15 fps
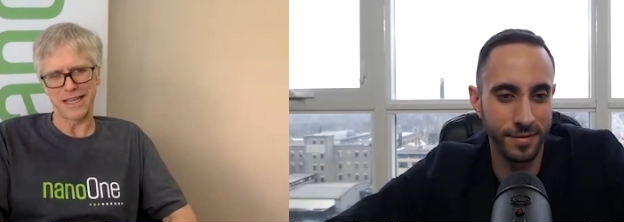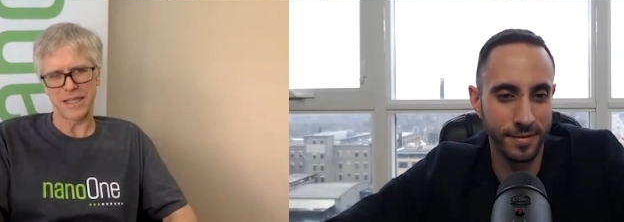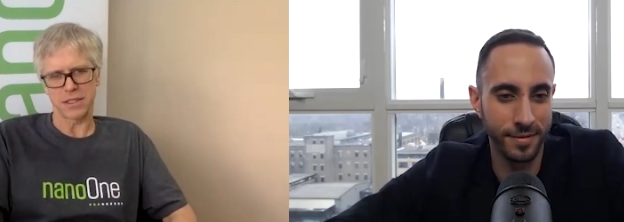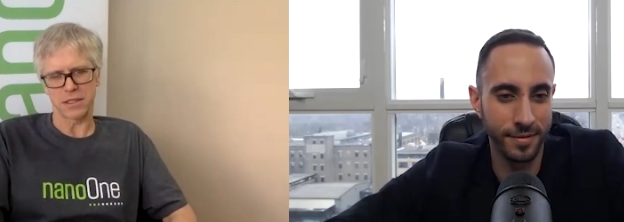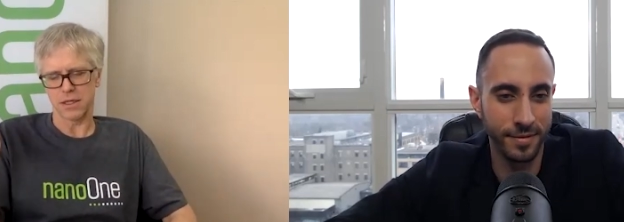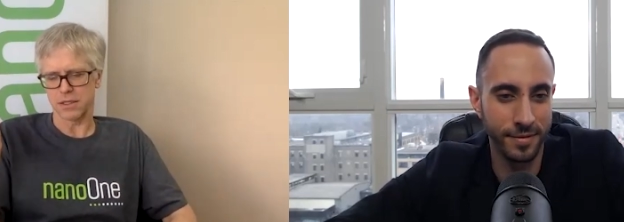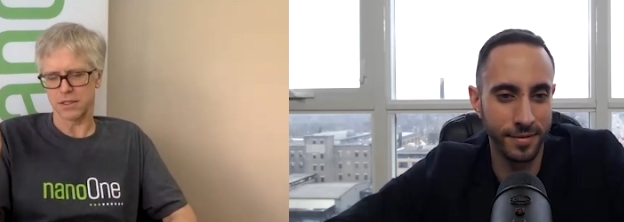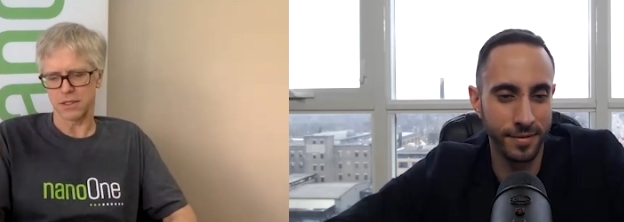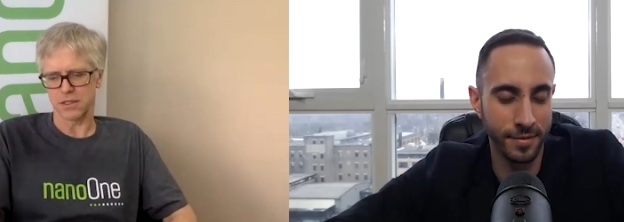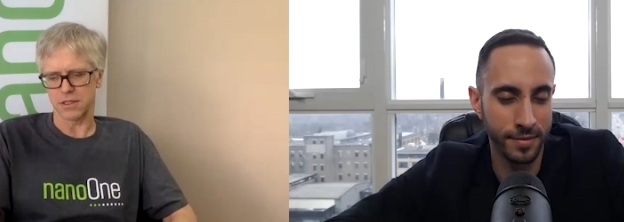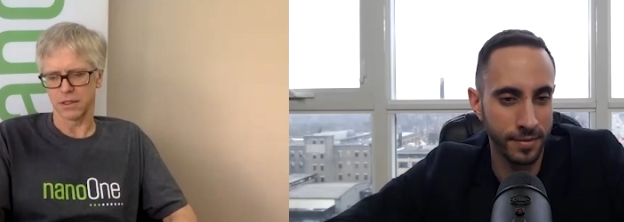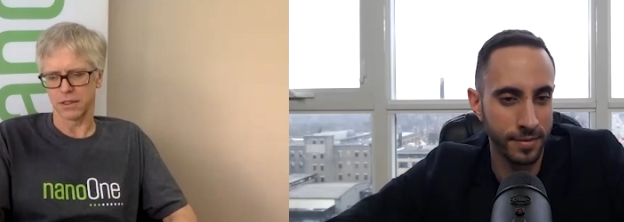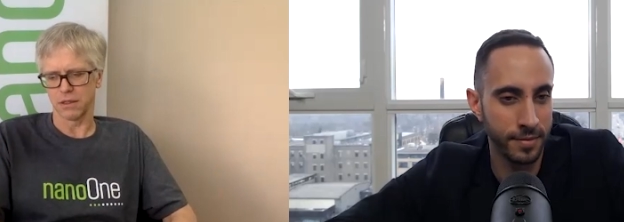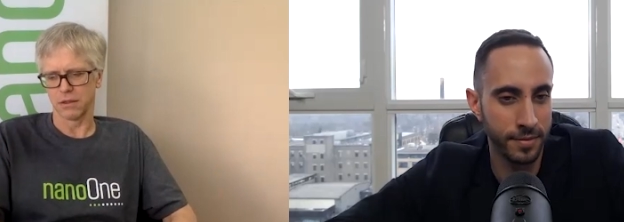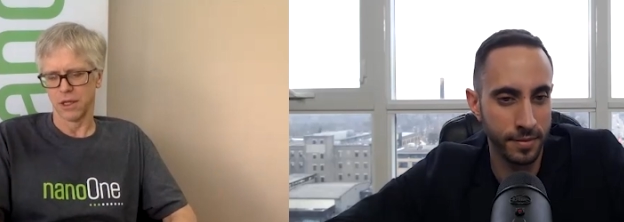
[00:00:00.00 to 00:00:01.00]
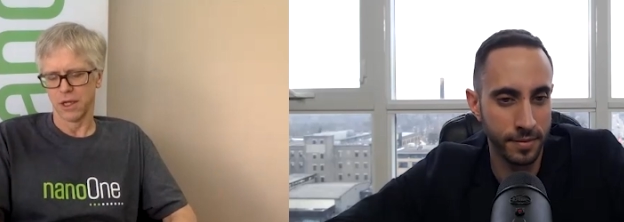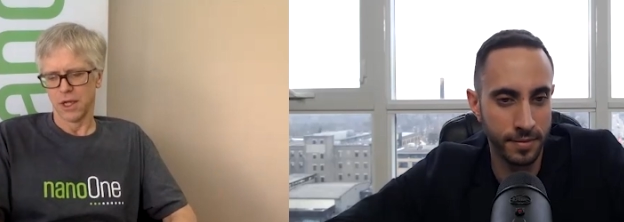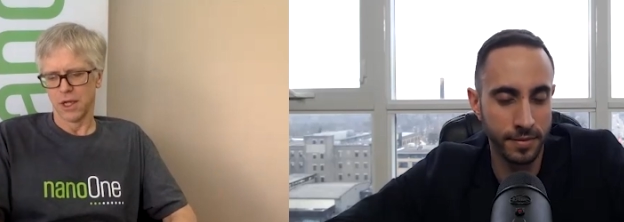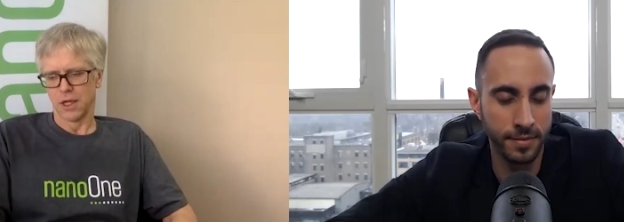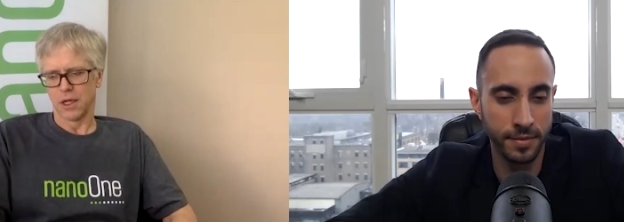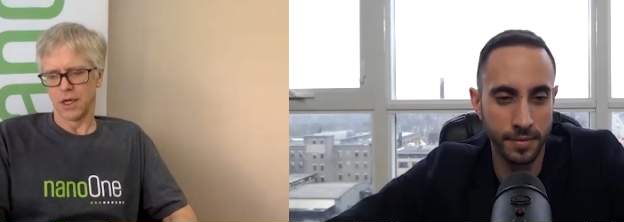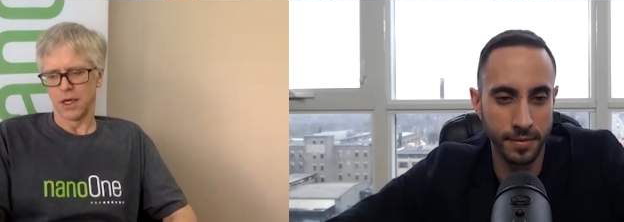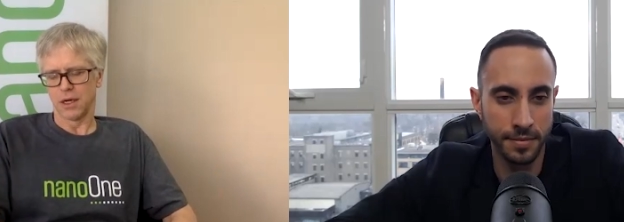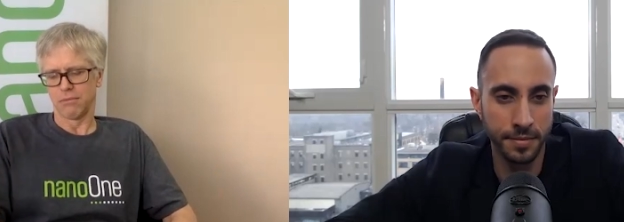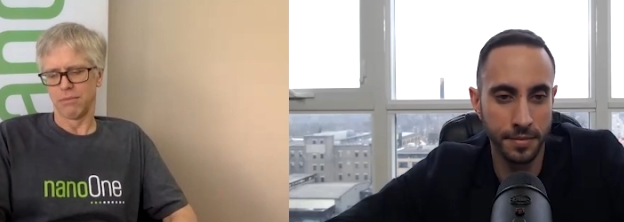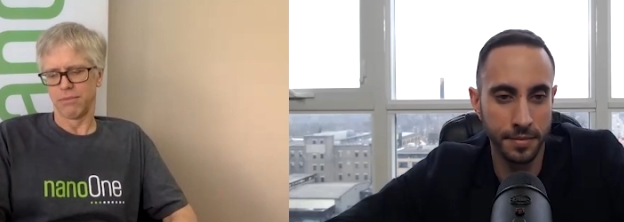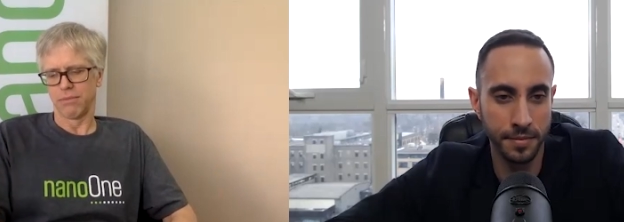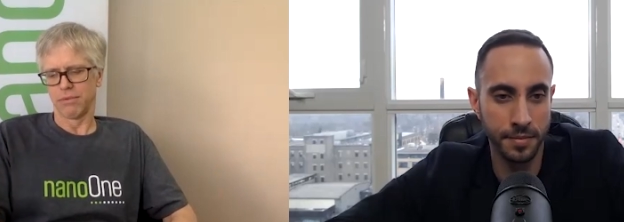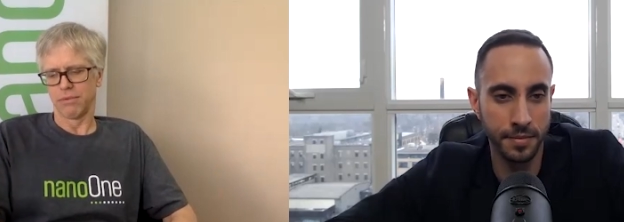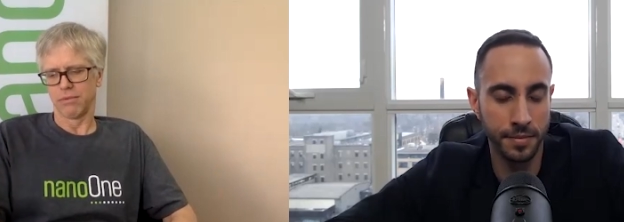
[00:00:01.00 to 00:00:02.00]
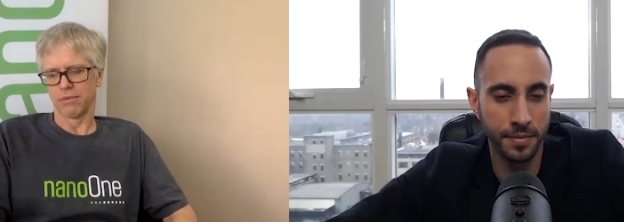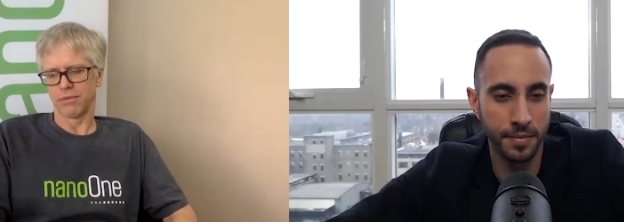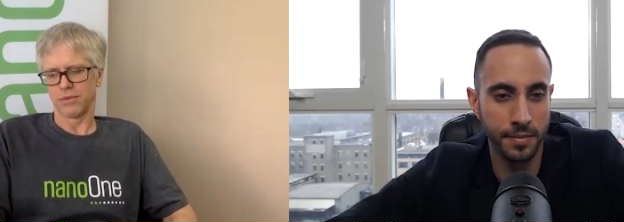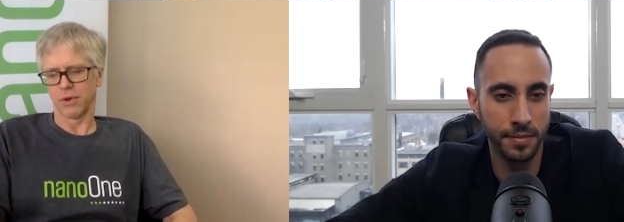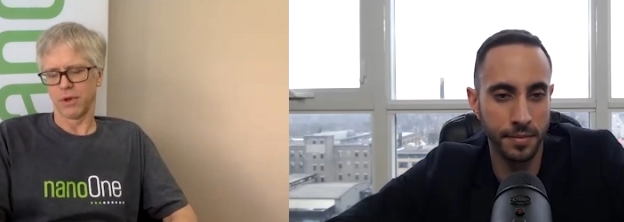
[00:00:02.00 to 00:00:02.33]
Speaker 1: is, is this little um, oh,